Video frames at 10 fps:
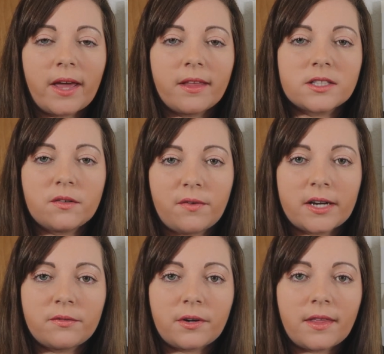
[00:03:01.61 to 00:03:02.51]
a way that's
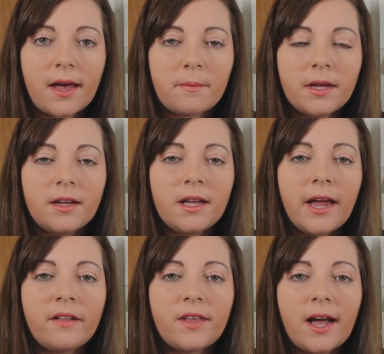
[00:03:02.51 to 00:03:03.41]
fun for them
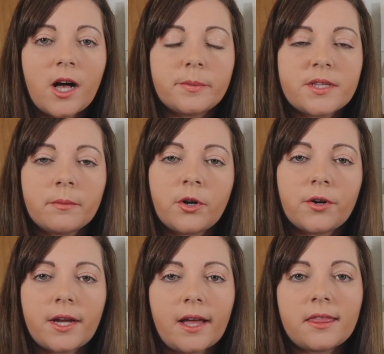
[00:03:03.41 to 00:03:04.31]
and that helps them
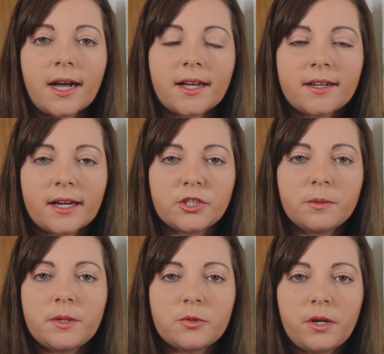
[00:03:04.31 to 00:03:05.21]
create that
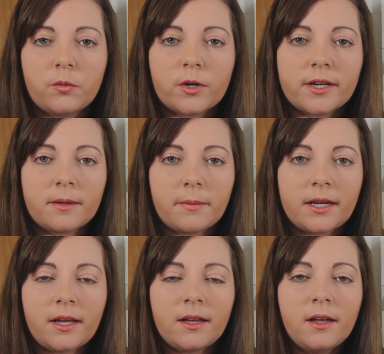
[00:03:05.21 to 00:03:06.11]
connection between work and
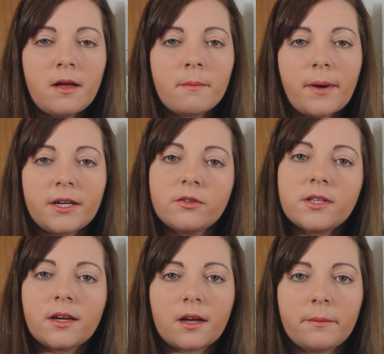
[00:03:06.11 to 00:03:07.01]
money by
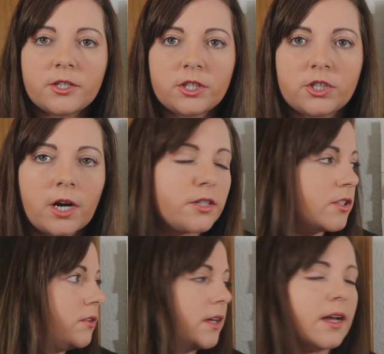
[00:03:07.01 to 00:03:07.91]
using a commission chart.
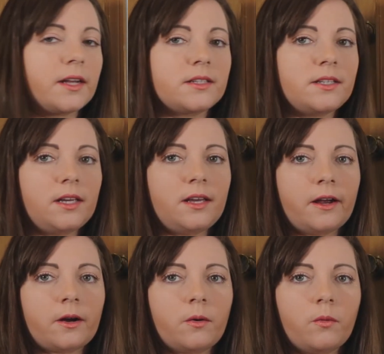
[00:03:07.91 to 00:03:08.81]
So you can kind of see
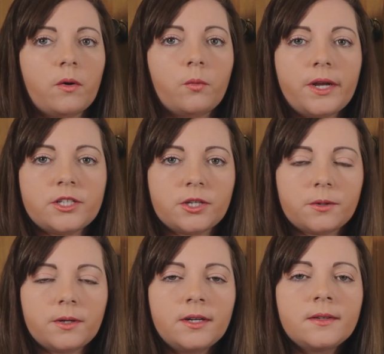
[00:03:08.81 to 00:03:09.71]
here what we
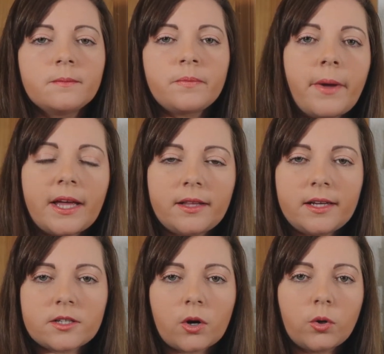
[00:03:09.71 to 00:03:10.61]
do.
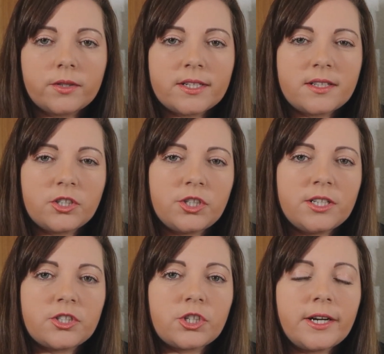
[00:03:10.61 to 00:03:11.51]
Bailey is our oldest, and
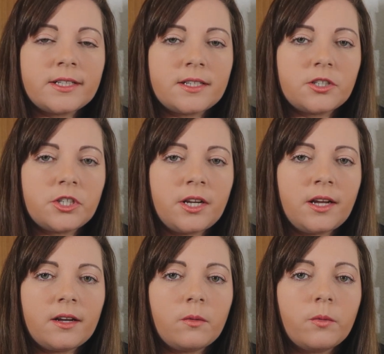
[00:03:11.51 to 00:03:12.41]
she's
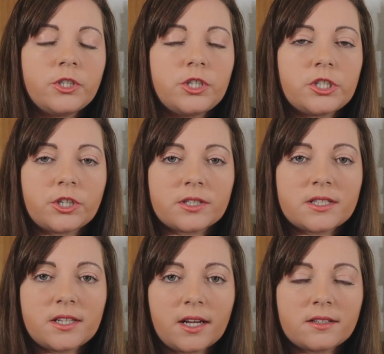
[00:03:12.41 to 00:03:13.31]
transitioning when she
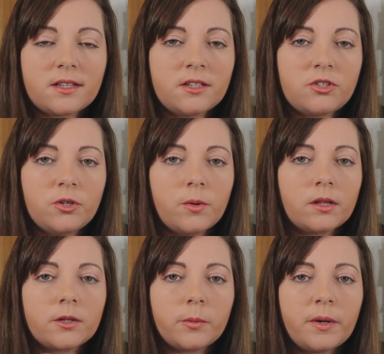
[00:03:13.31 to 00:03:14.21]
turns six into
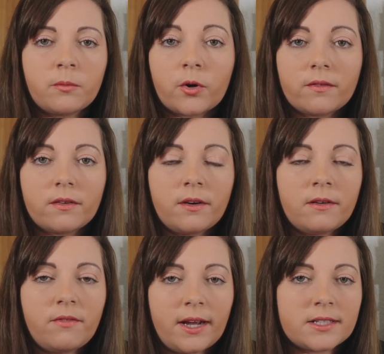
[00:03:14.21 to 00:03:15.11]
a little bit more of an
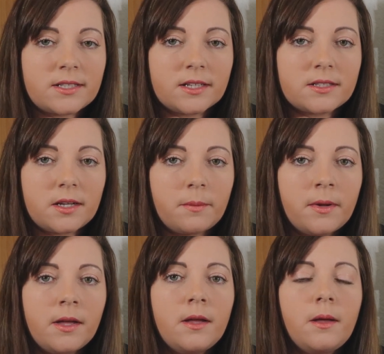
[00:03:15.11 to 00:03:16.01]
advanced
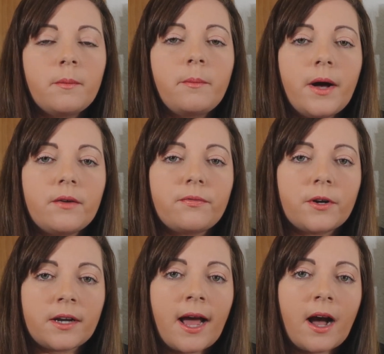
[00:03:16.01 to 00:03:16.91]
system. But
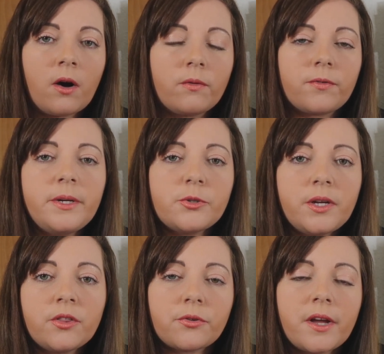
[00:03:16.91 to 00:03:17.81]
for now,
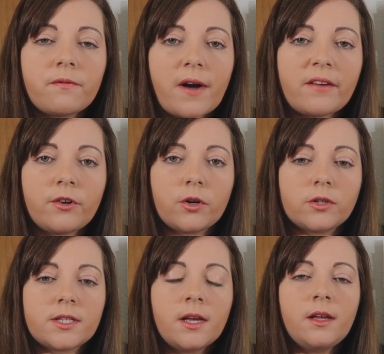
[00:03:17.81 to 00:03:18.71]
between three and
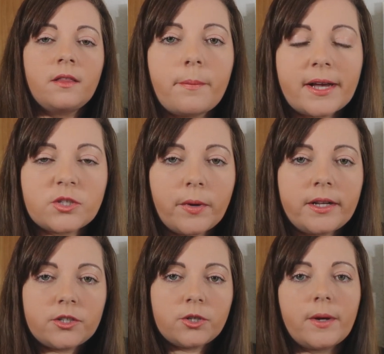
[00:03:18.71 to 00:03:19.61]
five-year-olds, the best way
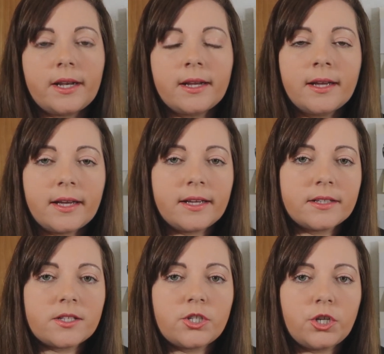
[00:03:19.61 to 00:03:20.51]
to do it
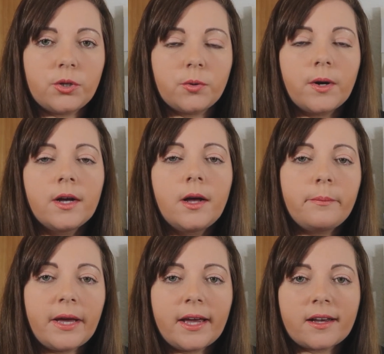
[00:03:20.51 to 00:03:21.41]
is to
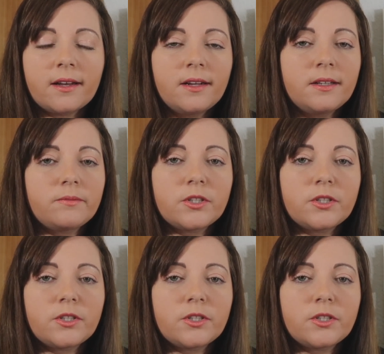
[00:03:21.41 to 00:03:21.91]
pick